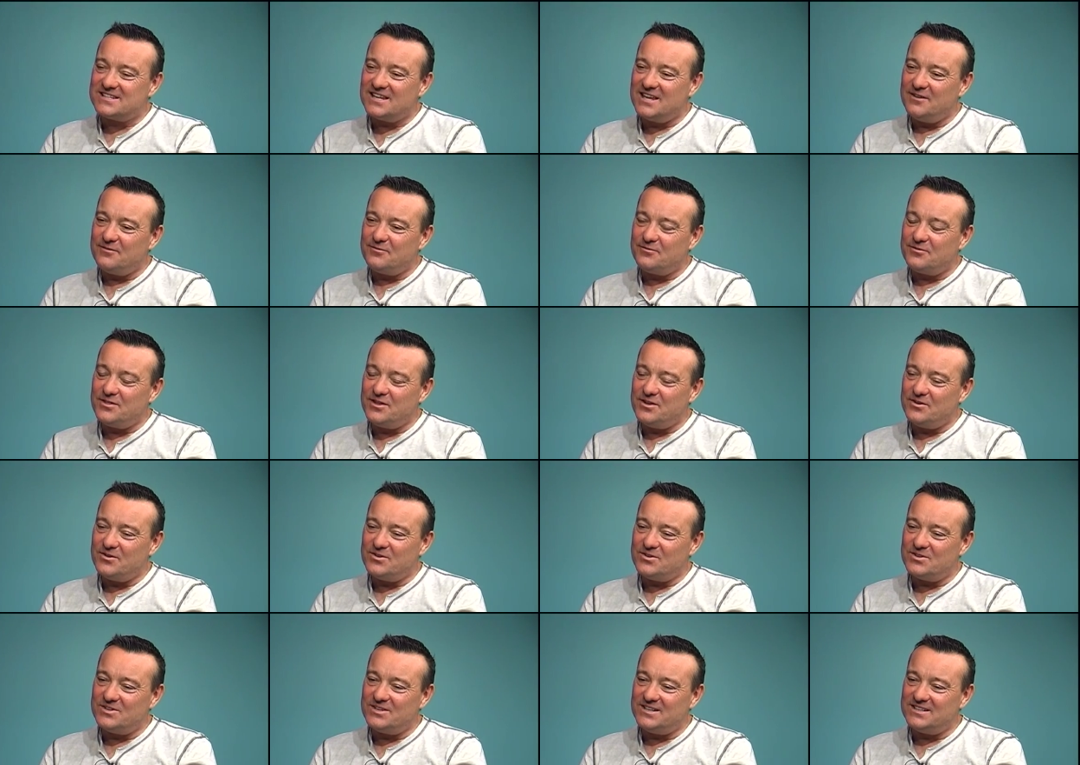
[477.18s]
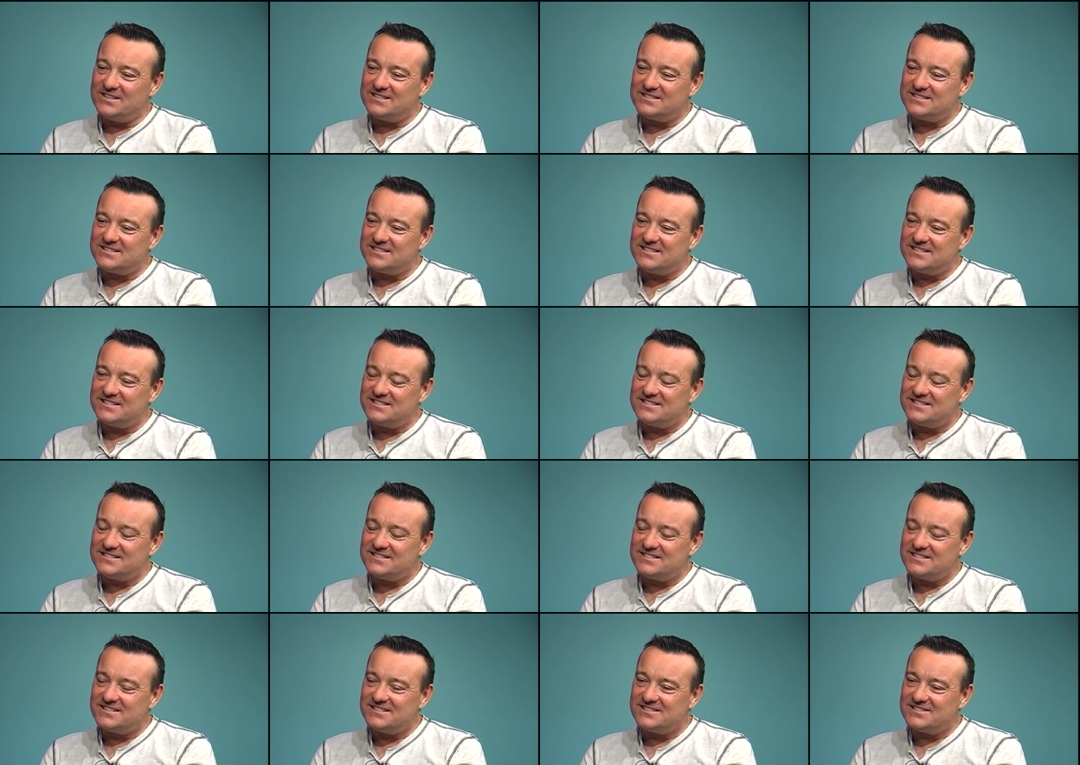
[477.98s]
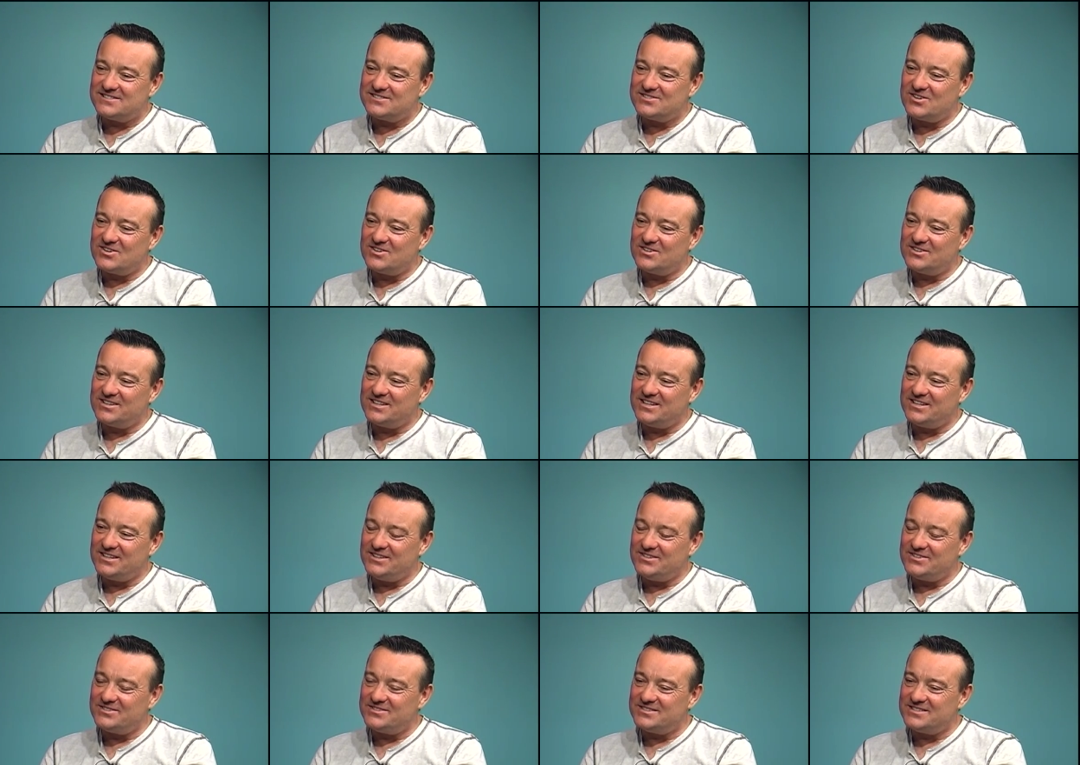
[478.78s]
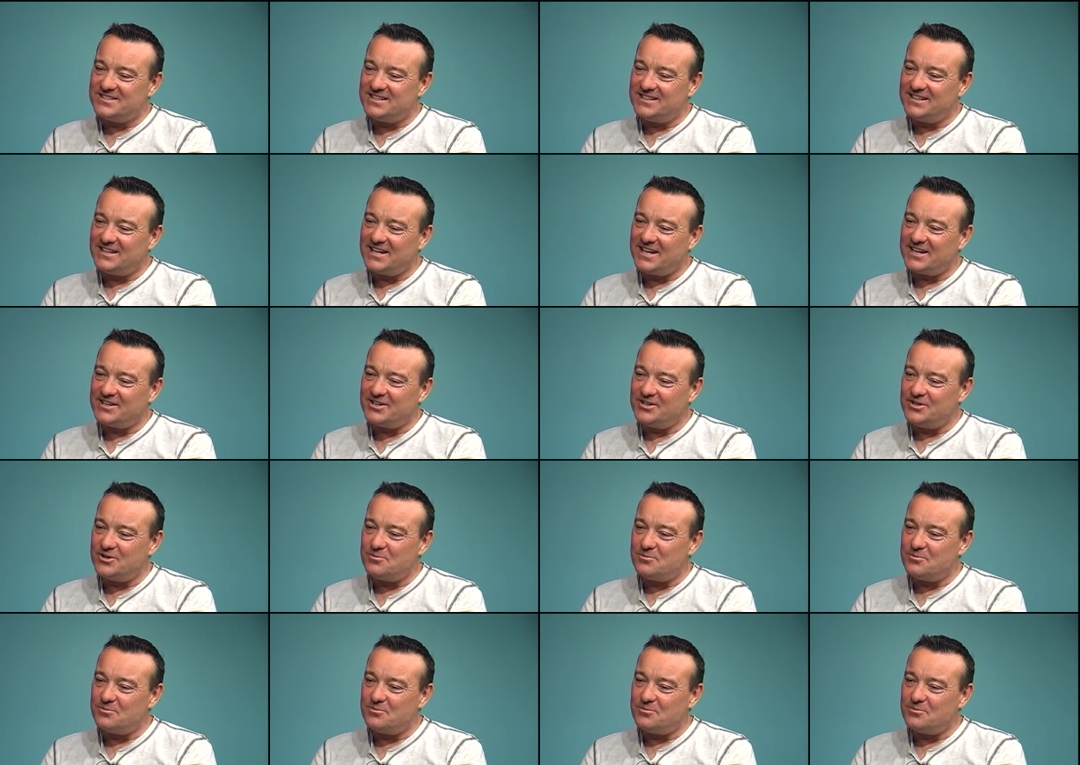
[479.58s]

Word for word: give the audience this song that you sing like an